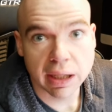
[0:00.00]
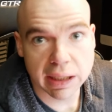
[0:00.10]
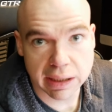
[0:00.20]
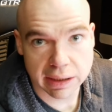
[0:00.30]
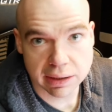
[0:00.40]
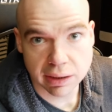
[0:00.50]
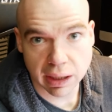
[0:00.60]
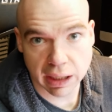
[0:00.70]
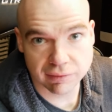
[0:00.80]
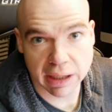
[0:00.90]
And
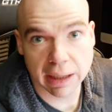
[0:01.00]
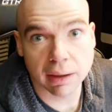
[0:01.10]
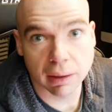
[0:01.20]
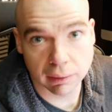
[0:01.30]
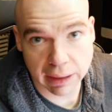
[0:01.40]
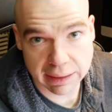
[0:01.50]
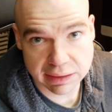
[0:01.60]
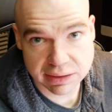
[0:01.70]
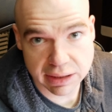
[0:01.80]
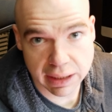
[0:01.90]
I've got a lot to
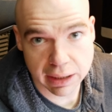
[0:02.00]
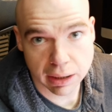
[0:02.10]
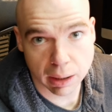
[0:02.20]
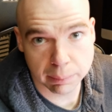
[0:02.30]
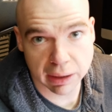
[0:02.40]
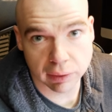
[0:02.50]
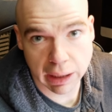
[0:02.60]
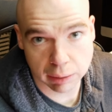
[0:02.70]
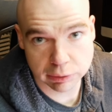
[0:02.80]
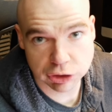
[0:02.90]
say about
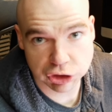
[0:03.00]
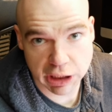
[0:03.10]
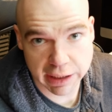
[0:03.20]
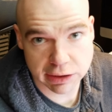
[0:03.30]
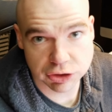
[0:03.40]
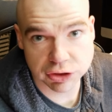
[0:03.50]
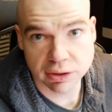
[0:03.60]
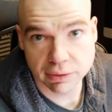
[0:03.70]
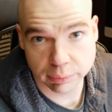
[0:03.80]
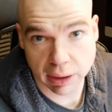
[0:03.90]
how it's changed
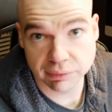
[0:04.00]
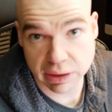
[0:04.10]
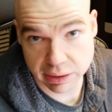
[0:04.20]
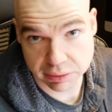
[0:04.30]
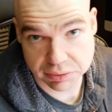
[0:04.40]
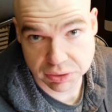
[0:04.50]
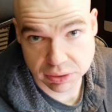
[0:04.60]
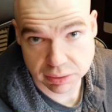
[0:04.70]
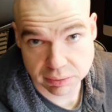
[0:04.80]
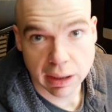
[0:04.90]
throughout the years.
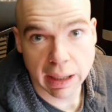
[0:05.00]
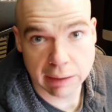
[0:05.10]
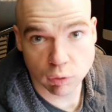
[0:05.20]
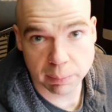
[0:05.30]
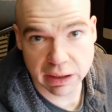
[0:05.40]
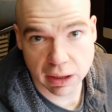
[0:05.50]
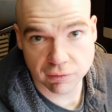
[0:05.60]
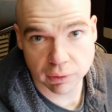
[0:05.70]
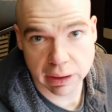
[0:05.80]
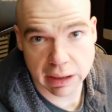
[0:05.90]
And we'll be
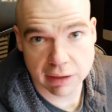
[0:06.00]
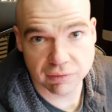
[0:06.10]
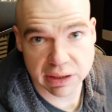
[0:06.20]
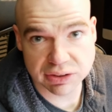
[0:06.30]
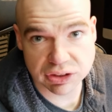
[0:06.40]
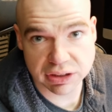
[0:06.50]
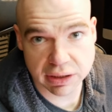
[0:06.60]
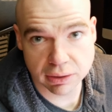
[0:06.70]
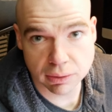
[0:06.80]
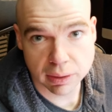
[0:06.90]
covering if it is
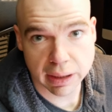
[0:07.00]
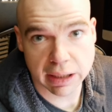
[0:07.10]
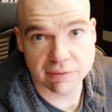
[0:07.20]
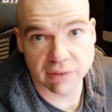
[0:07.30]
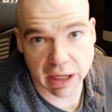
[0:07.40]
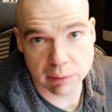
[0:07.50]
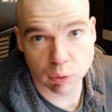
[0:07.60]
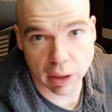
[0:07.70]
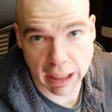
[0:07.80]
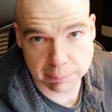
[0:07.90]
still a
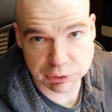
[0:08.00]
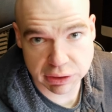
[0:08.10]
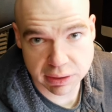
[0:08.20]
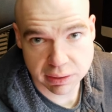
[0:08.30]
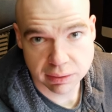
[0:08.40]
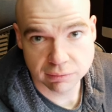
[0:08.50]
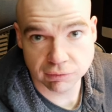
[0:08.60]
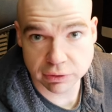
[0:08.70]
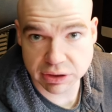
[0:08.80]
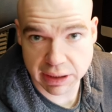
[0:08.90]
viable option
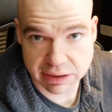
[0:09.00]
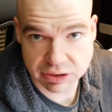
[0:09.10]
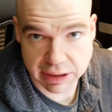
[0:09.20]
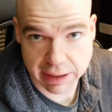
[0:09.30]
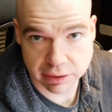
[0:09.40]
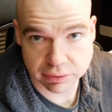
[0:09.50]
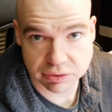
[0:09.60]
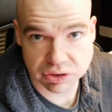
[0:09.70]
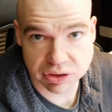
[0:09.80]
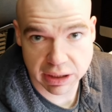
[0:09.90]
for today's
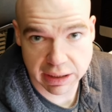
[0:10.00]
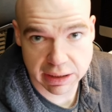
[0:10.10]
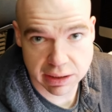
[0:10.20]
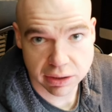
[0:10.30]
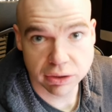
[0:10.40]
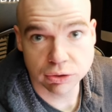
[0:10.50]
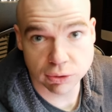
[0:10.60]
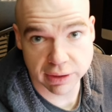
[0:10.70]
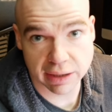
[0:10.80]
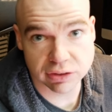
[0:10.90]
standards in
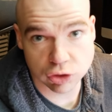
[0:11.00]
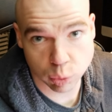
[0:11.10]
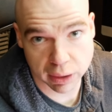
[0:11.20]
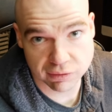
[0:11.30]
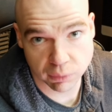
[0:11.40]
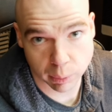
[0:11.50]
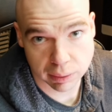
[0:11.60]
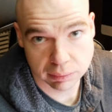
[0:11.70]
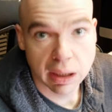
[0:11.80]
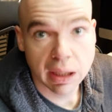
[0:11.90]
2024.
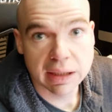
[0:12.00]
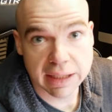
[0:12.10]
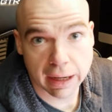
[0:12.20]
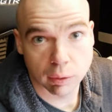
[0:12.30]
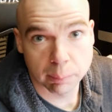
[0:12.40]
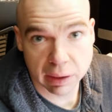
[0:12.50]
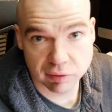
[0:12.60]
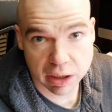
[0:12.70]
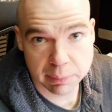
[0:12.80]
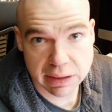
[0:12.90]
Now, my
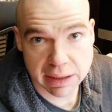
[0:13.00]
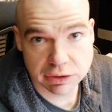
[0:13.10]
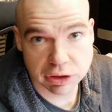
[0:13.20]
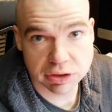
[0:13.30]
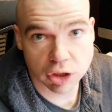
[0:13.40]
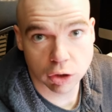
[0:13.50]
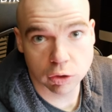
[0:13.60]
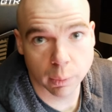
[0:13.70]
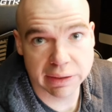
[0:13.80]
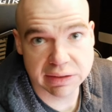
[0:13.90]
recommendations are
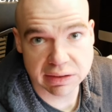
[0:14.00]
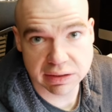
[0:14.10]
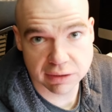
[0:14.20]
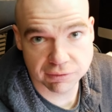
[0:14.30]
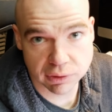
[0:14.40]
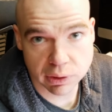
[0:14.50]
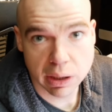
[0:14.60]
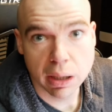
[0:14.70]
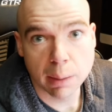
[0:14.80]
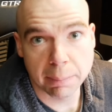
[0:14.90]
going to differ
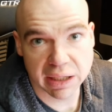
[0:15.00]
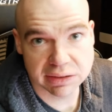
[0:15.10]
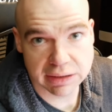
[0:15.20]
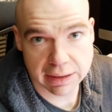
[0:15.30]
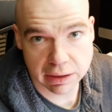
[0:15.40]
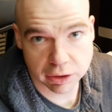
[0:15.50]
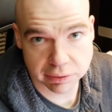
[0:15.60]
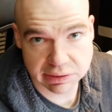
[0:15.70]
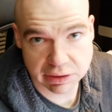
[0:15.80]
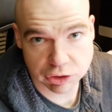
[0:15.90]
based on the
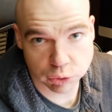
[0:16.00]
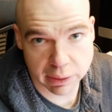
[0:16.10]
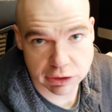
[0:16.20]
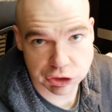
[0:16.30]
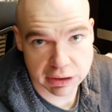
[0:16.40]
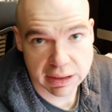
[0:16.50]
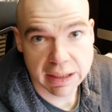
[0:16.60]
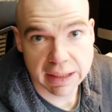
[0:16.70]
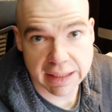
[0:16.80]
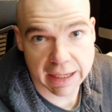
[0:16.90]
current situation
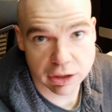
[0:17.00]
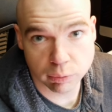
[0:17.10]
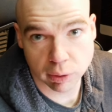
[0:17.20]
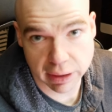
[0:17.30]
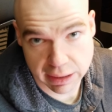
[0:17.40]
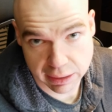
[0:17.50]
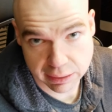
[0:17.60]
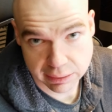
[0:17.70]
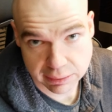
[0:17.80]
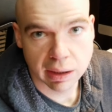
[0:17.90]
that you are in
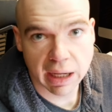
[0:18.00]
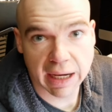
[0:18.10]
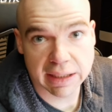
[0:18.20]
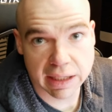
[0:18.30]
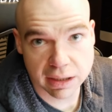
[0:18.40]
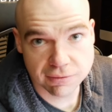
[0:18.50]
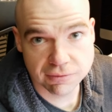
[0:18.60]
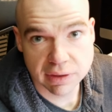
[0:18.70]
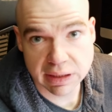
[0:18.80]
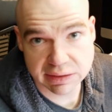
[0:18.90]
on if
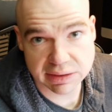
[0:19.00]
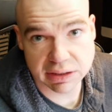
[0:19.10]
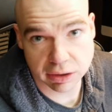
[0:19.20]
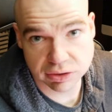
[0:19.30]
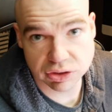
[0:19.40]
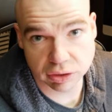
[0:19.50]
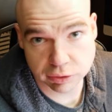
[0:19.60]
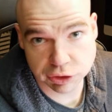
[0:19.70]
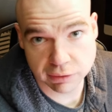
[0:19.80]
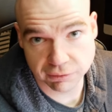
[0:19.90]
this is a good
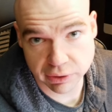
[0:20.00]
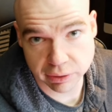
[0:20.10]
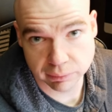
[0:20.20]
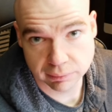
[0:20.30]
solution for you.